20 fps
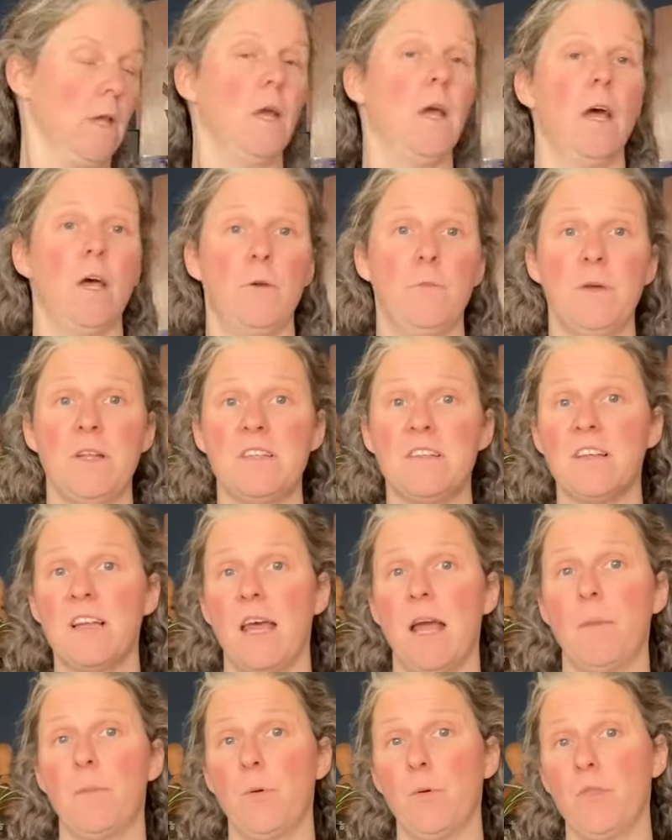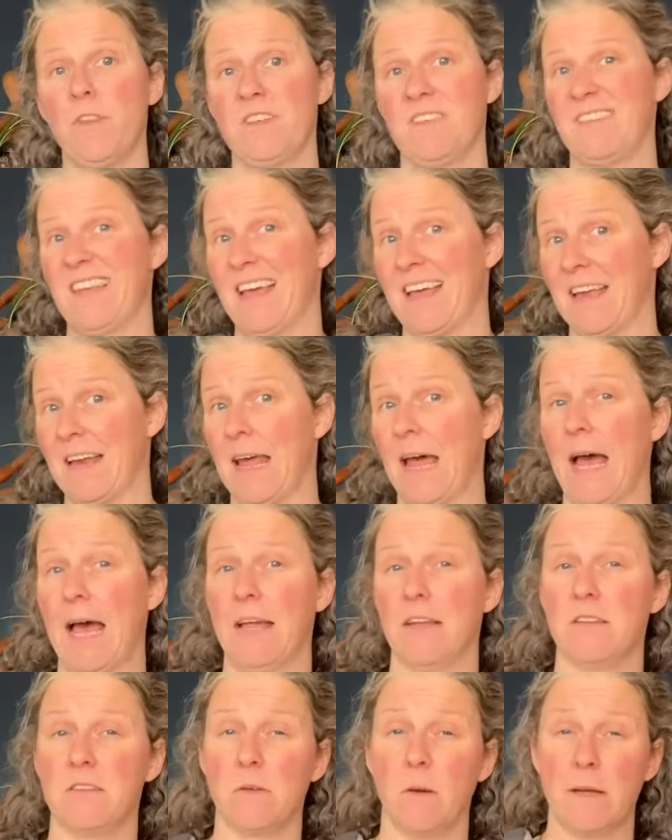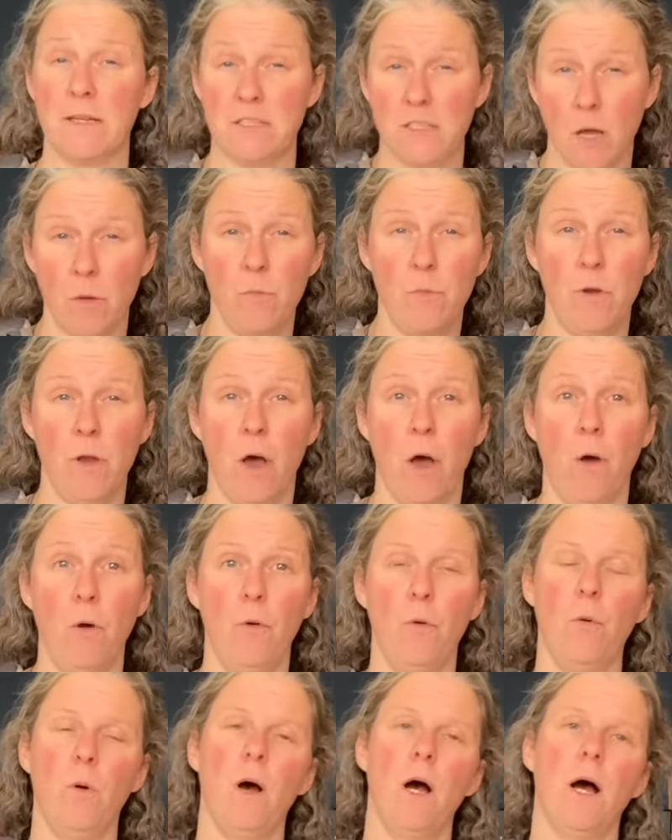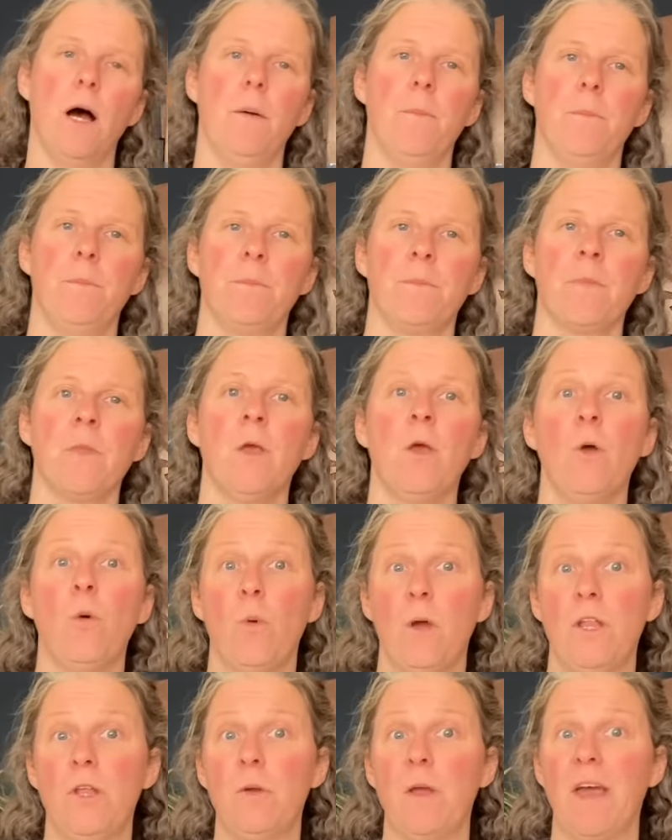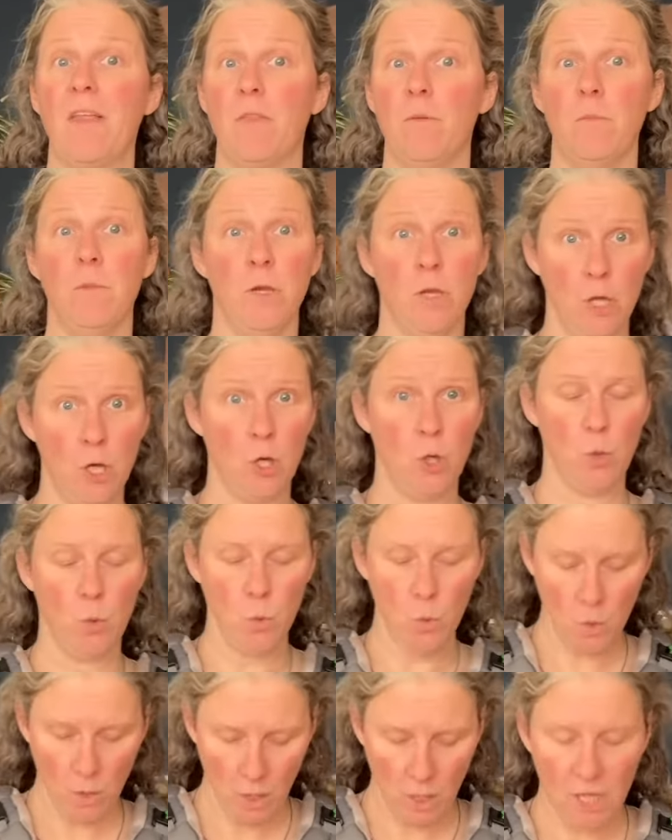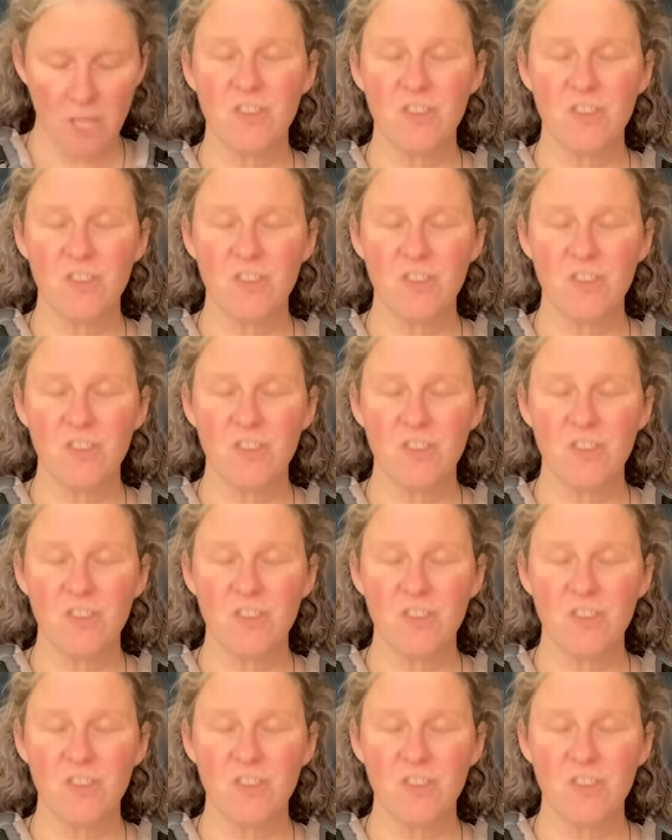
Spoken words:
admittedly, I bought this secondhand, so I don't know when you get them new.